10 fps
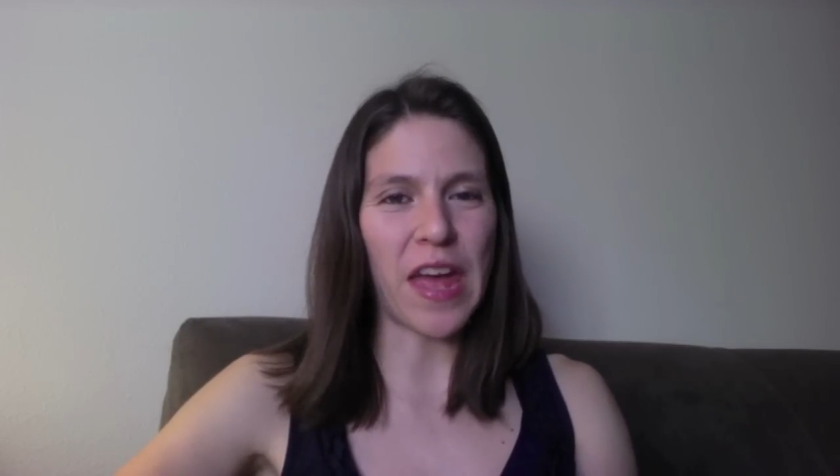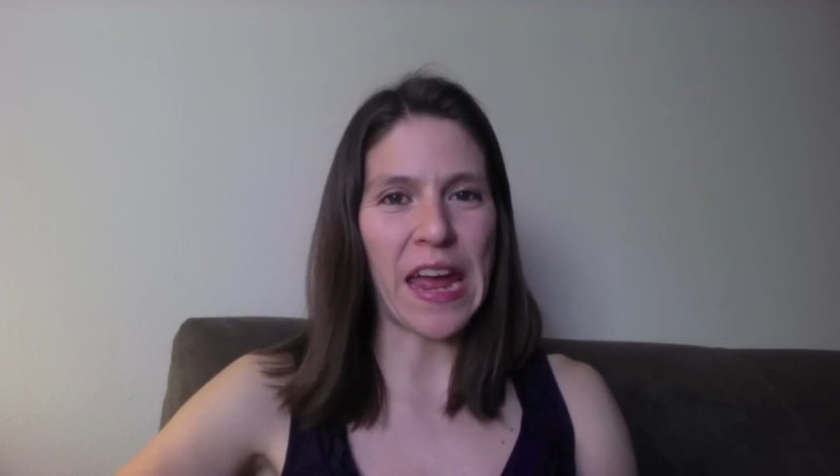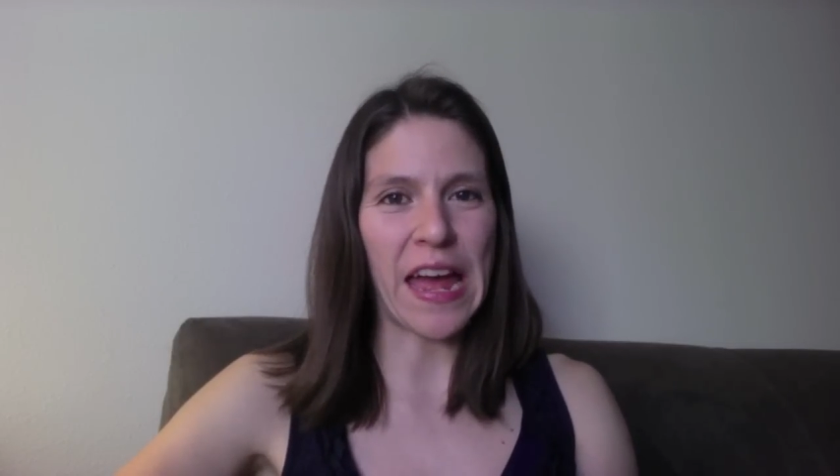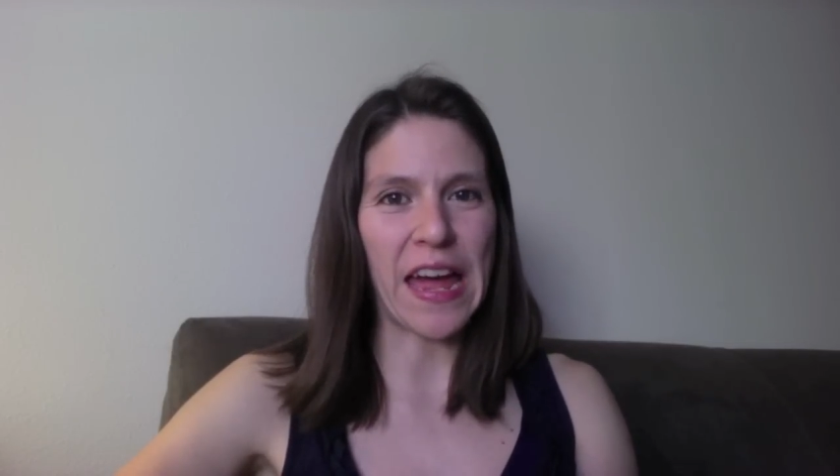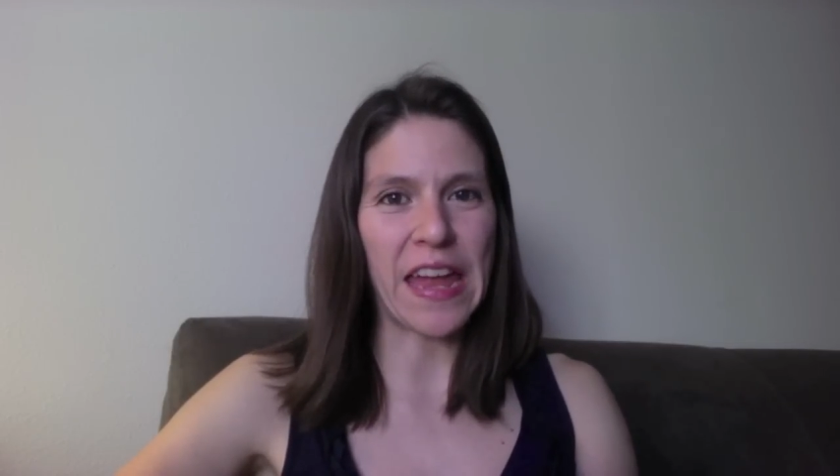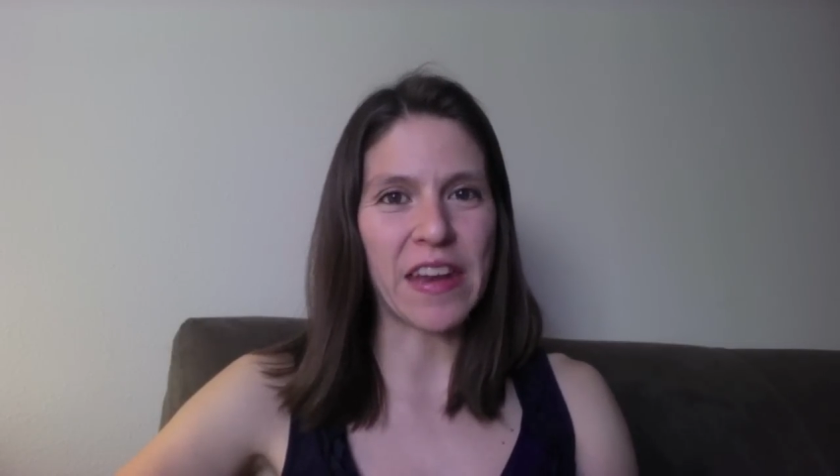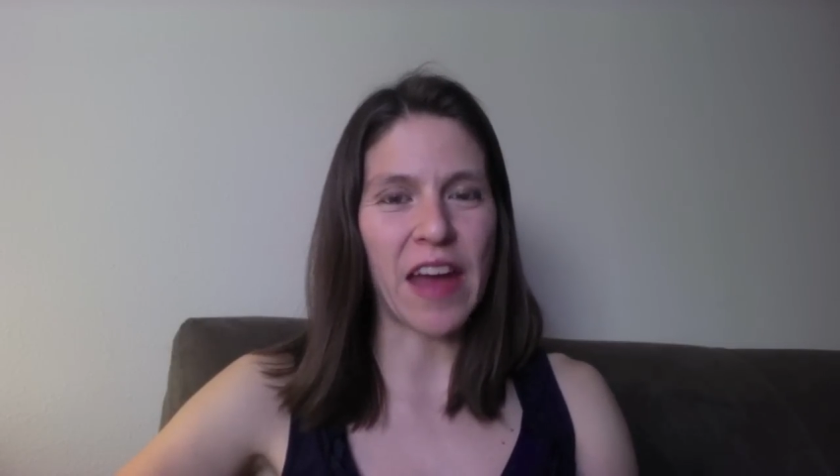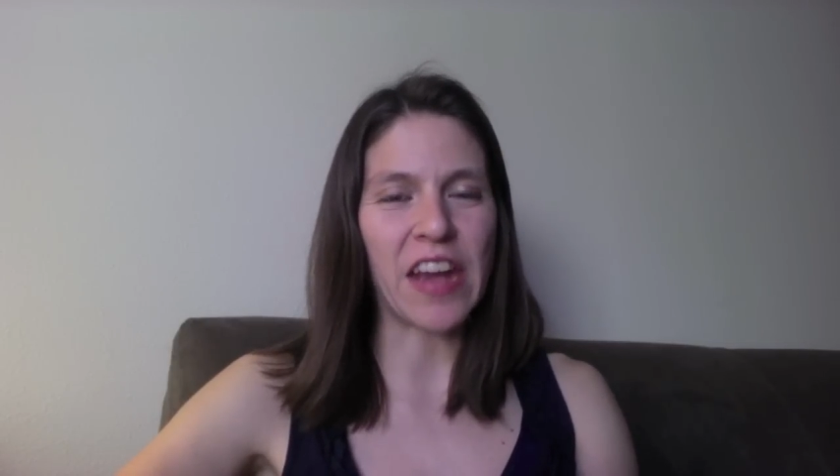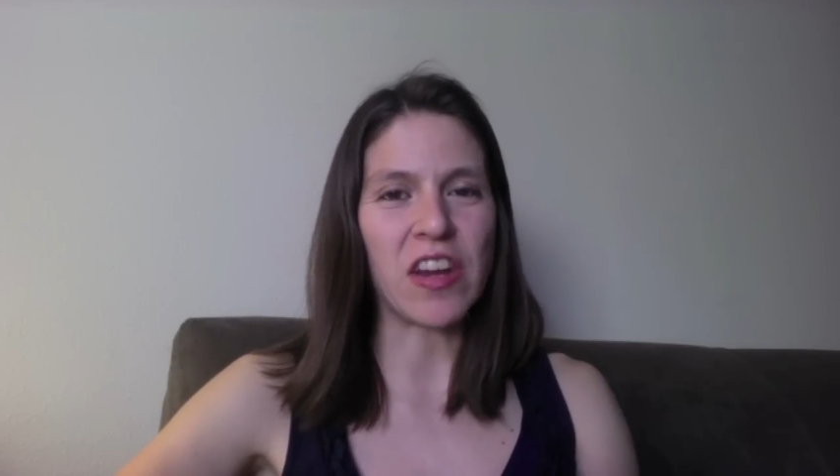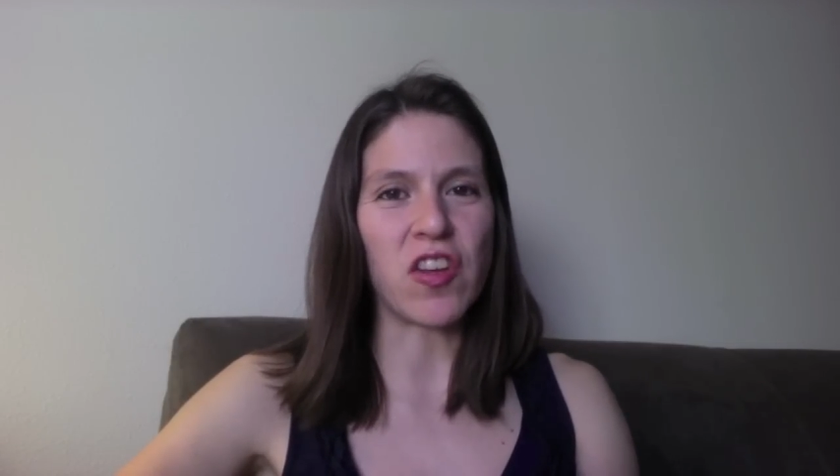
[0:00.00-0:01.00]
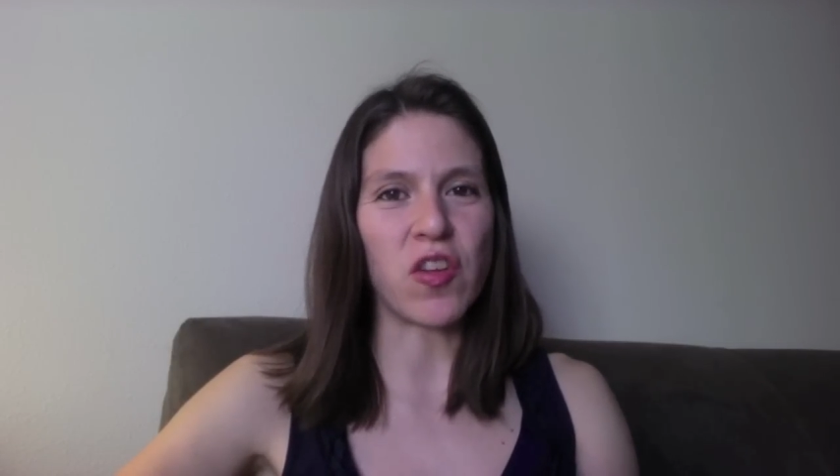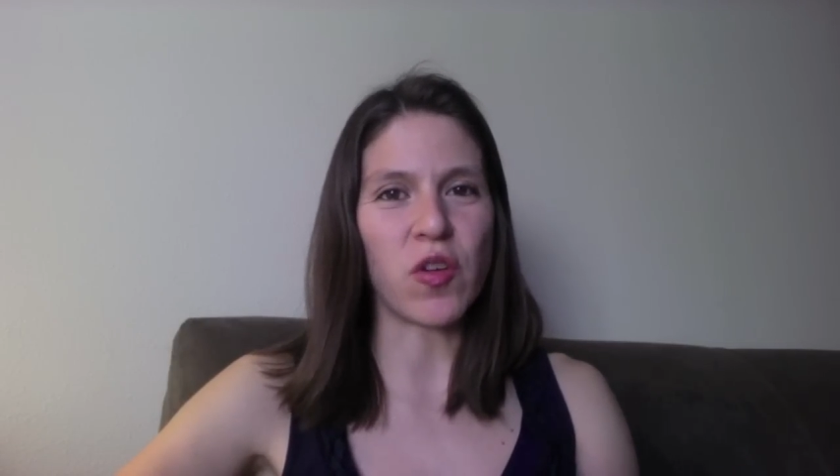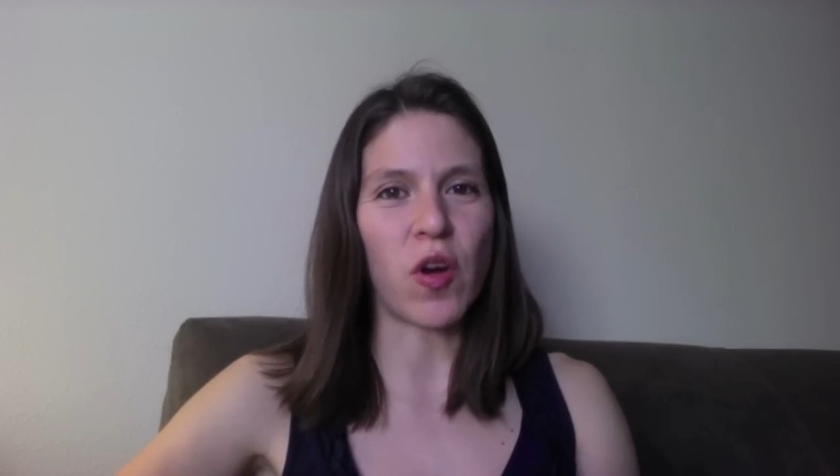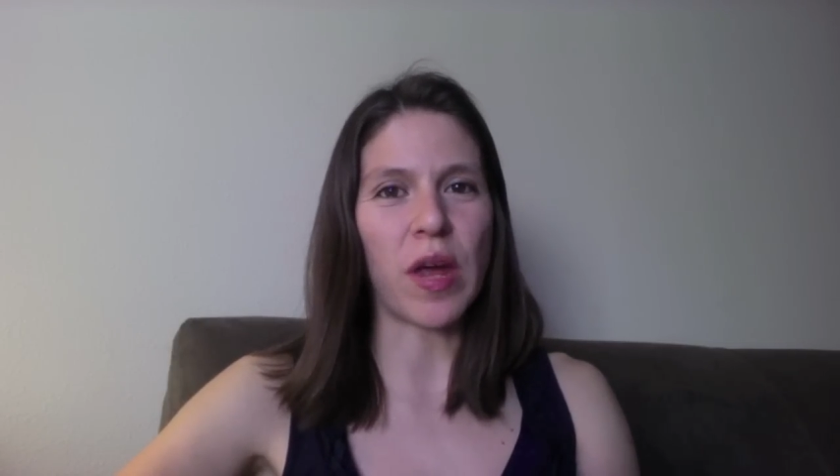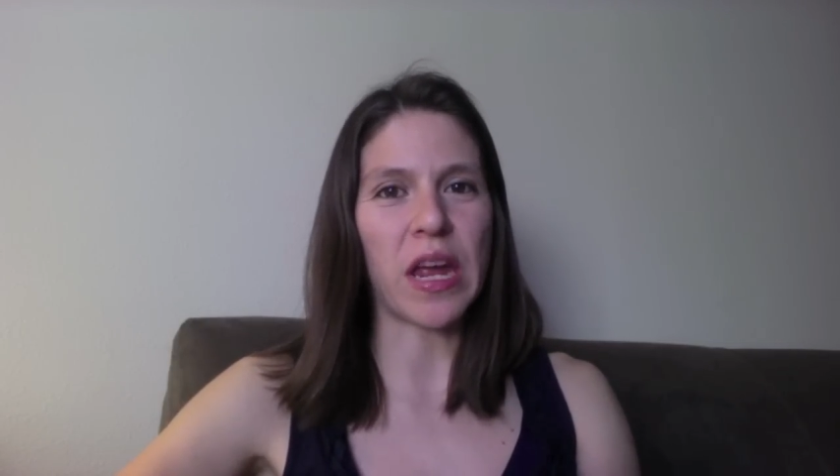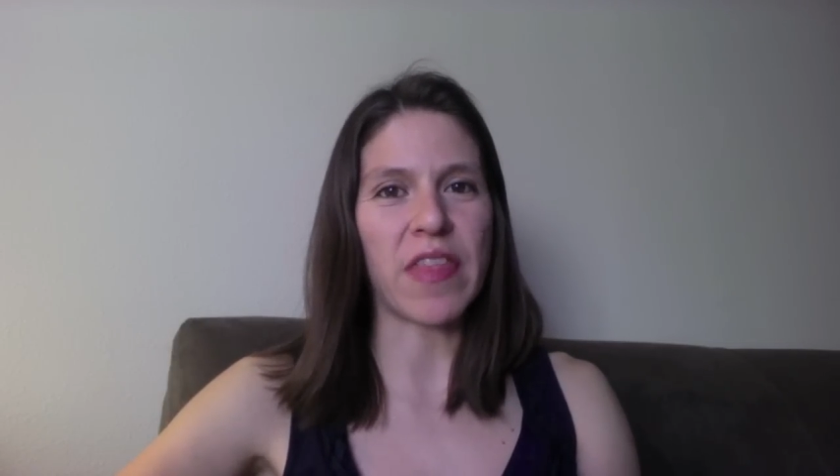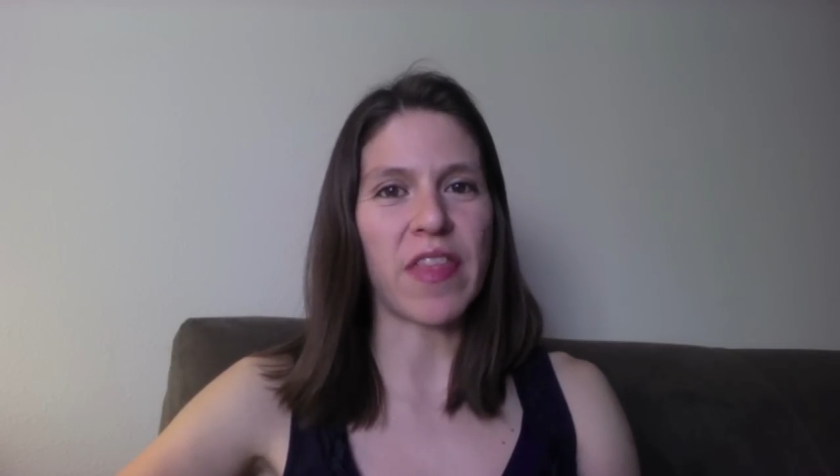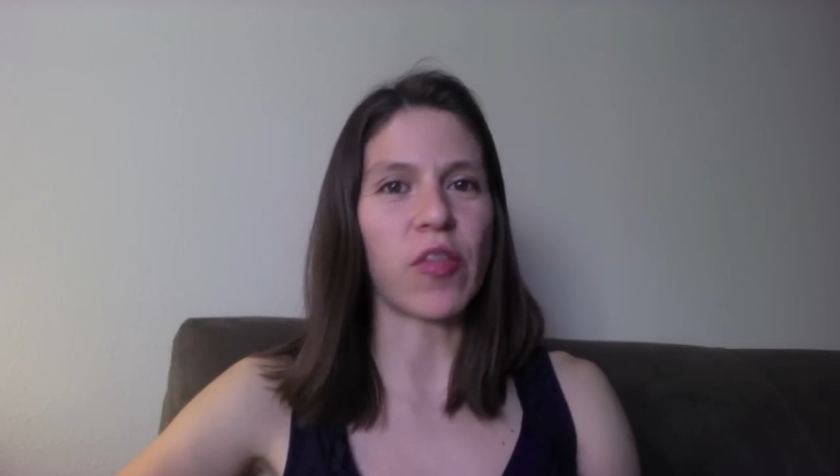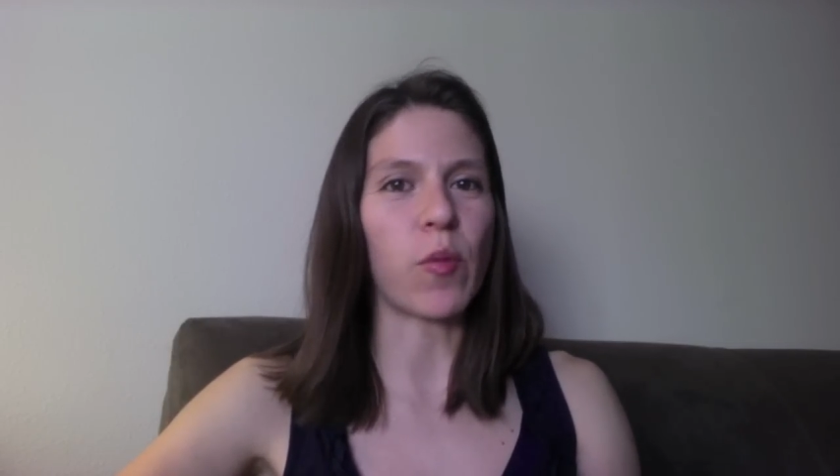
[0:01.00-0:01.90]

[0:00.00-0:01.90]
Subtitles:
and I knew going in that the